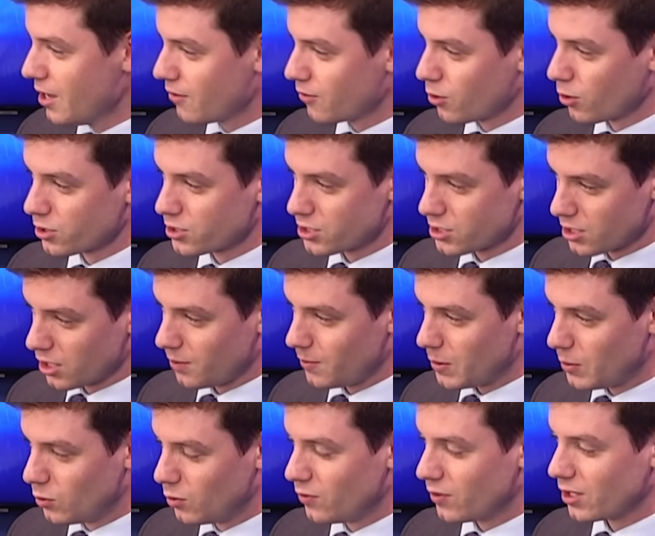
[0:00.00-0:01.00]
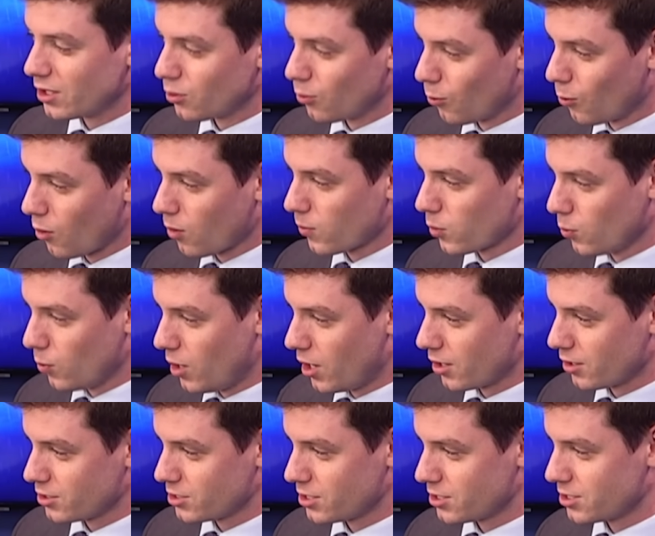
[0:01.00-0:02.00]
Of course, it's going to be moving into warmer
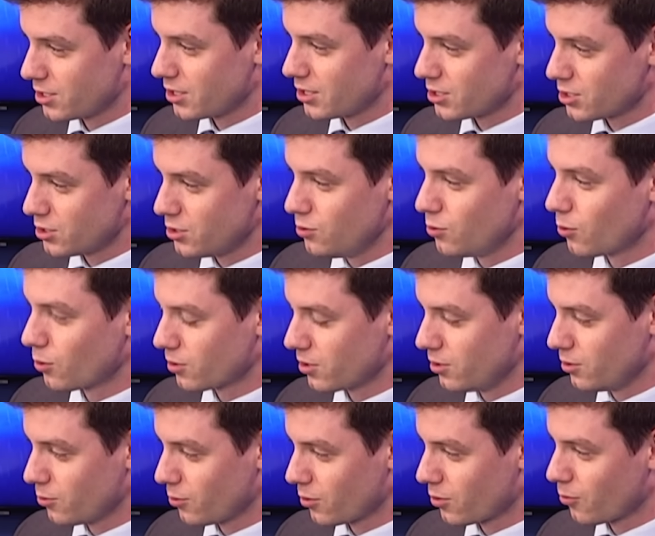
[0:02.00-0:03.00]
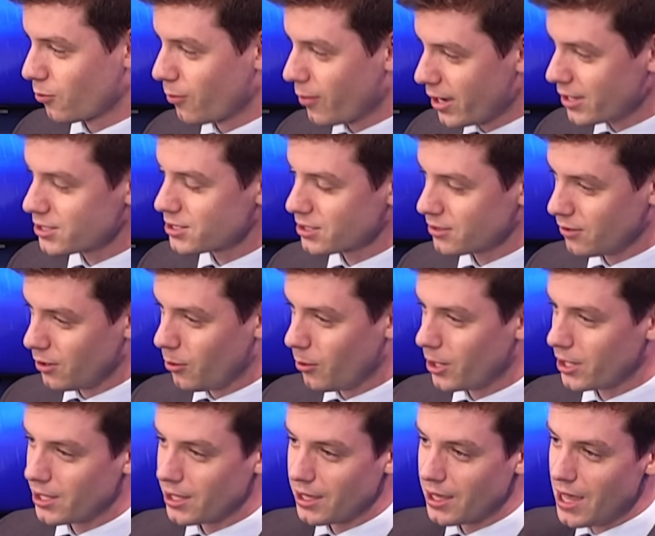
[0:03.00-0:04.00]
waters as it gets north and northwest of
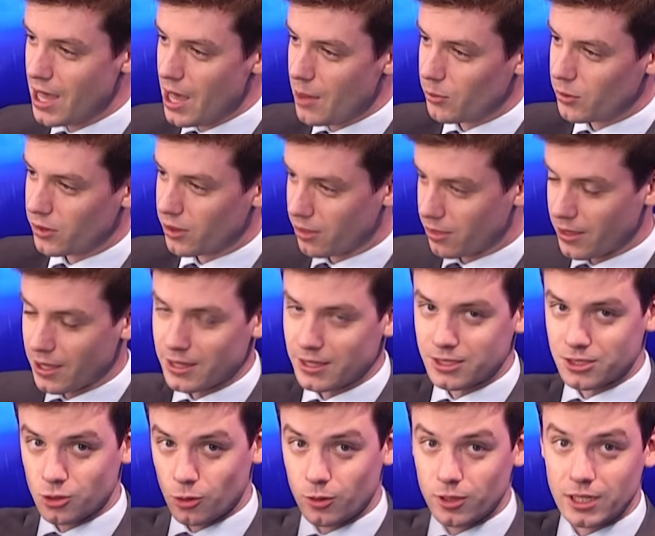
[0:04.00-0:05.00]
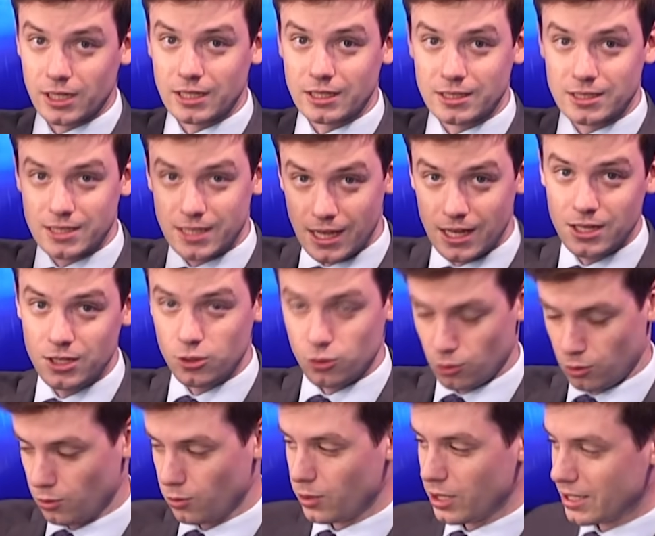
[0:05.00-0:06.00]
Hawaii, but the thing that's going to
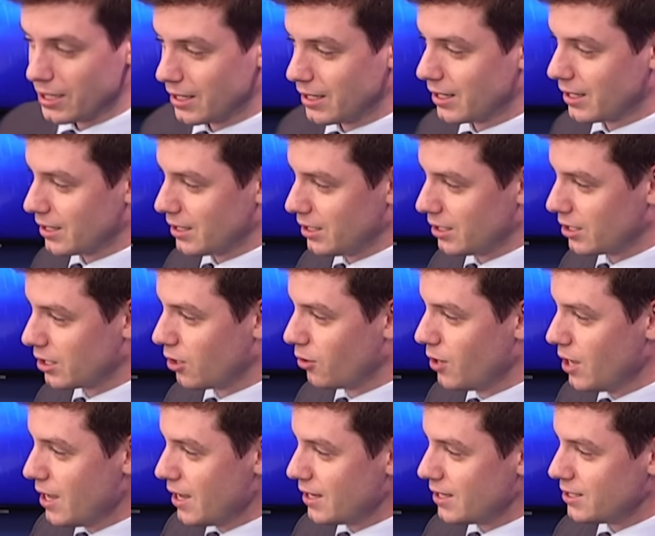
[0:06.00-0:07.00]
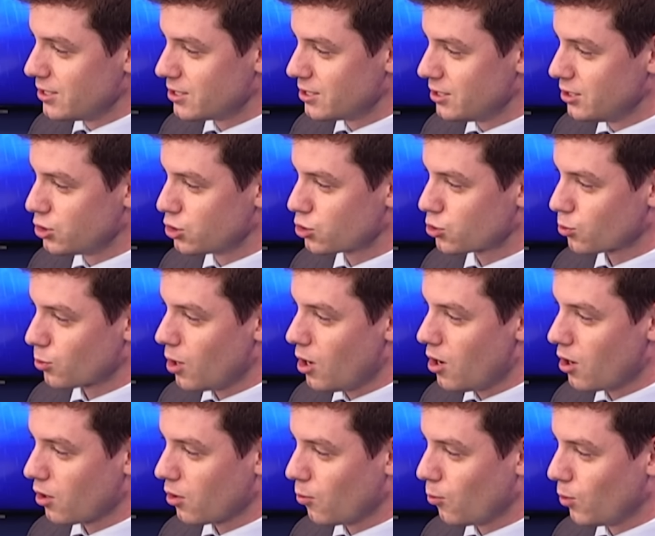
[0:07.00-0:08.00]
continue weakening Kiko is the
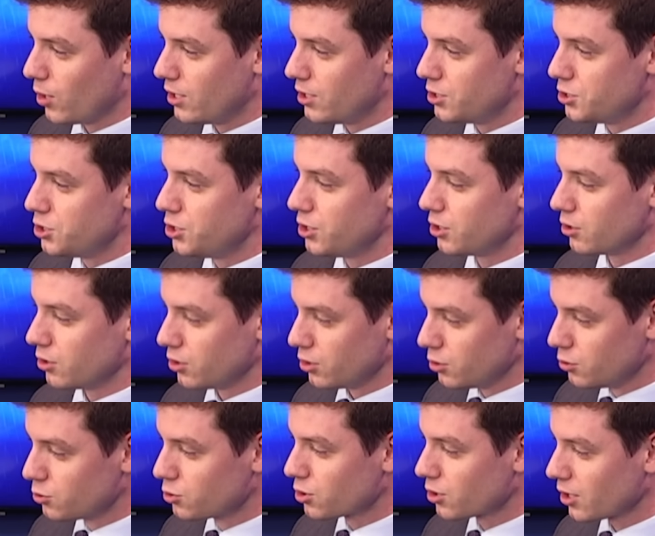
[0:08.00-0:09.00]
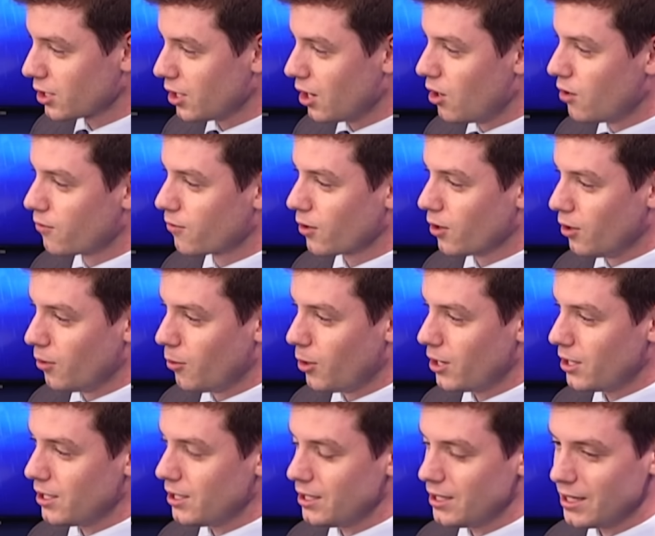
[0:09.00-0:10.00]
strong wind shear. Usually over
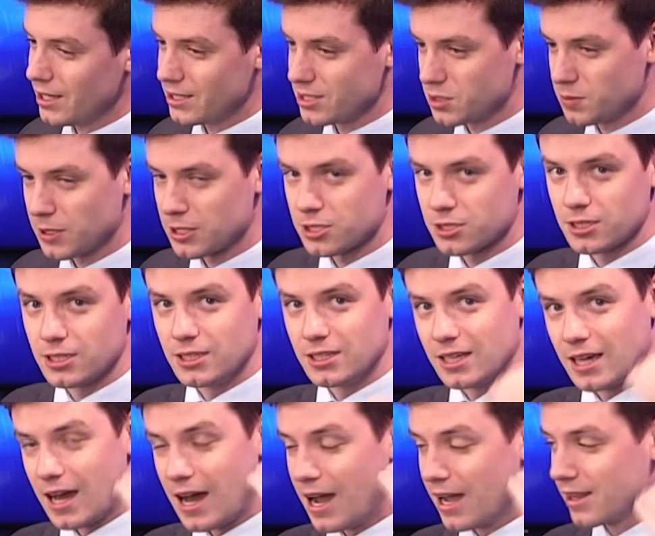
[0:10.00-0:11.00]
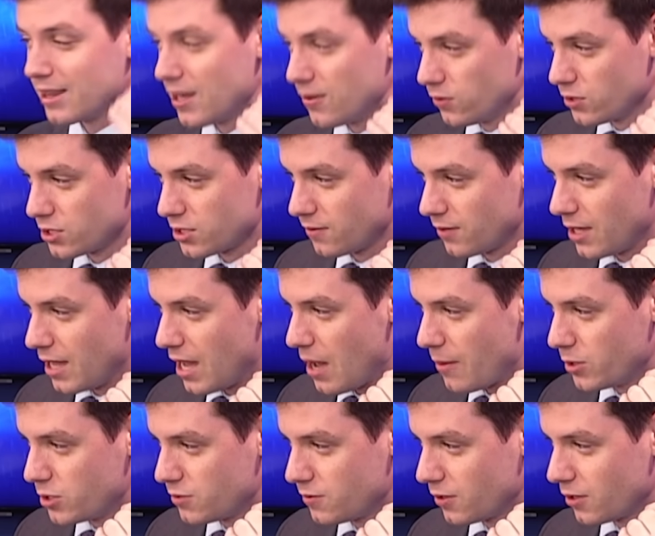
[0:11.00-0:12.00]
Hawaii, especially in the high levels of the
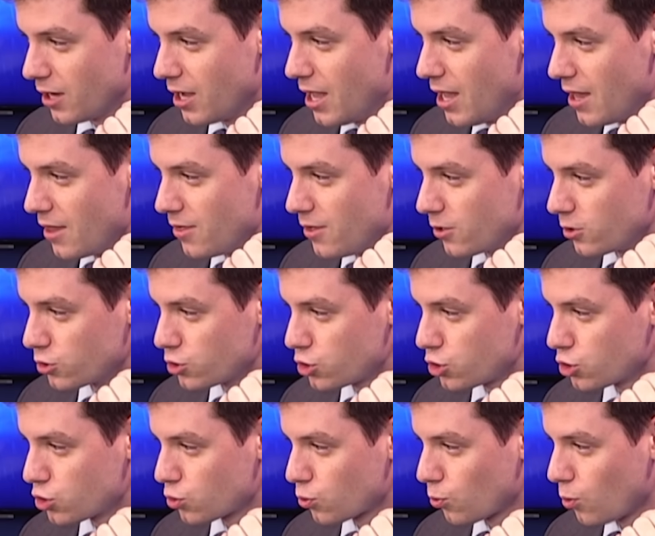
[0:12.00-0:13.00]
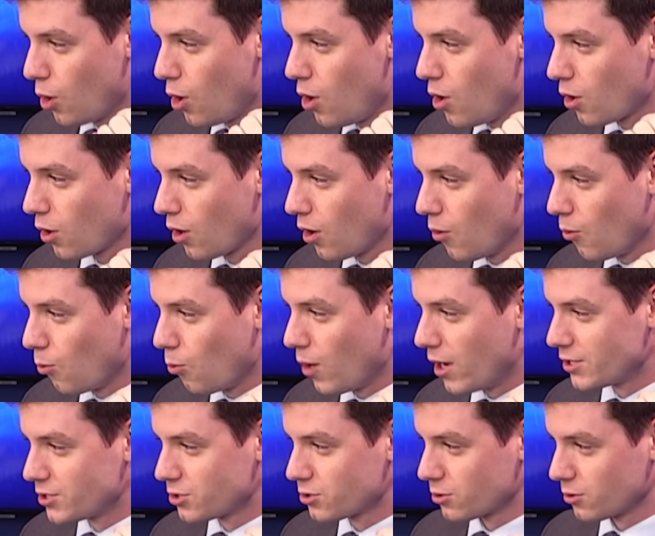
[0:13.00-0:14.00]
atmosphere, there's strong
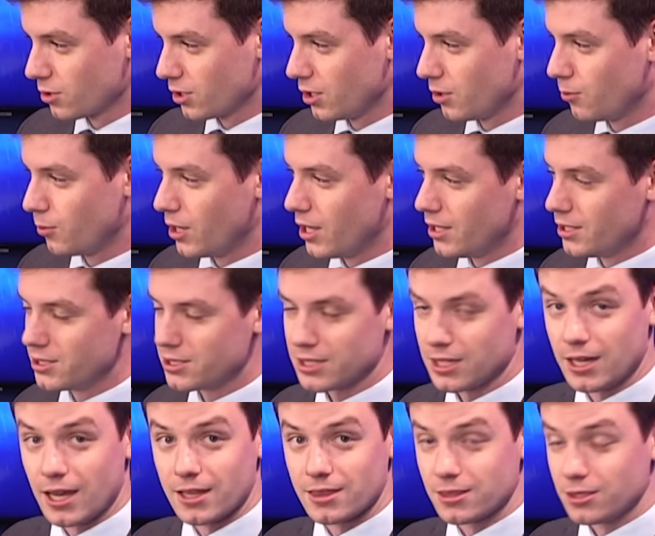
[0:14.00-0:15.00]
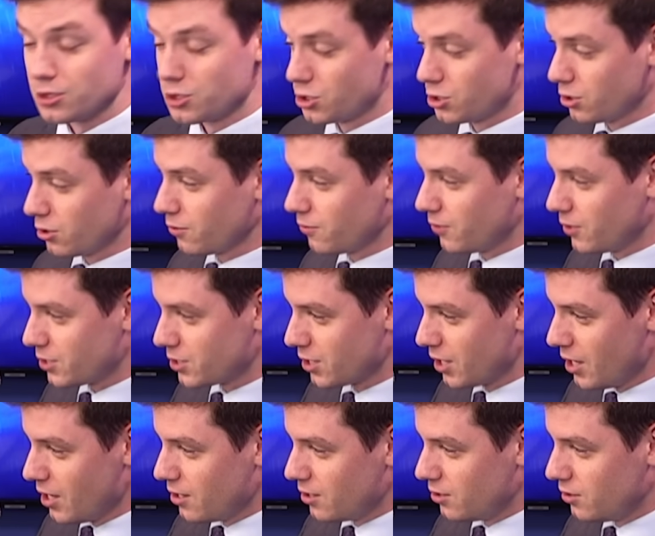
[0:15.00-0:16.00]
westerly winds, and at the surface,
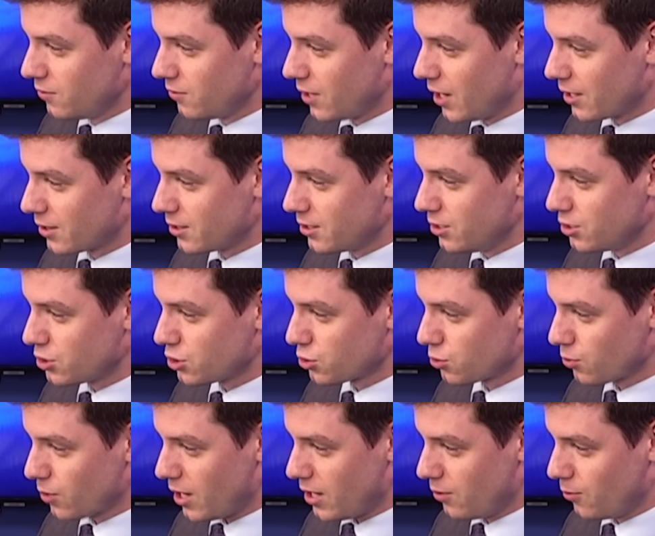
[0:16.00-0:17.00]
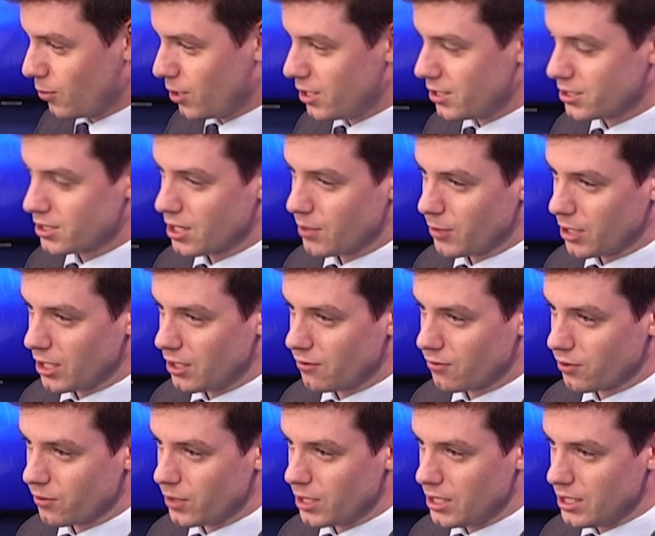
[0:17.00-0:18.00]
you've got these trade winds coming in
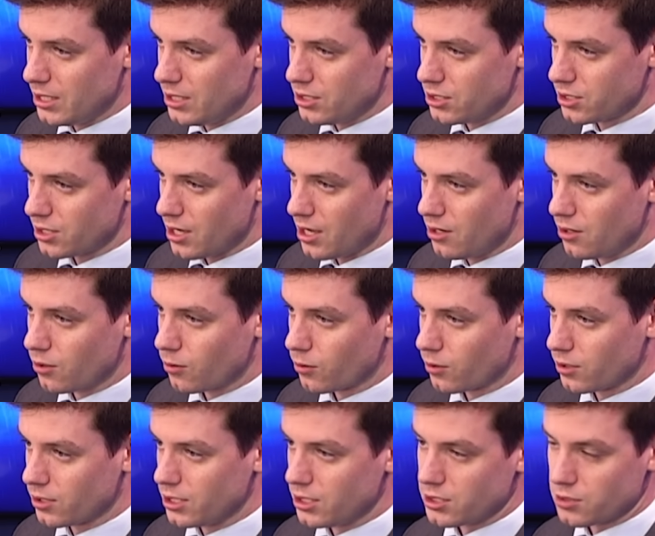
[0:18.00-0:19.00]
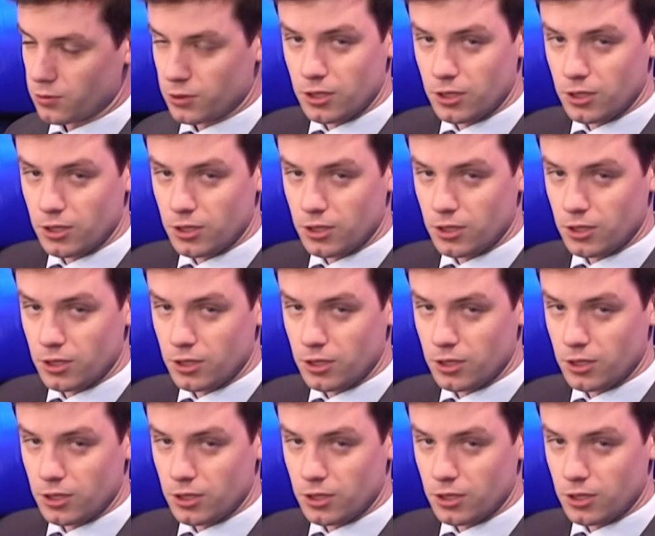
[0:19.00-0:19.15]
from the east and northeast.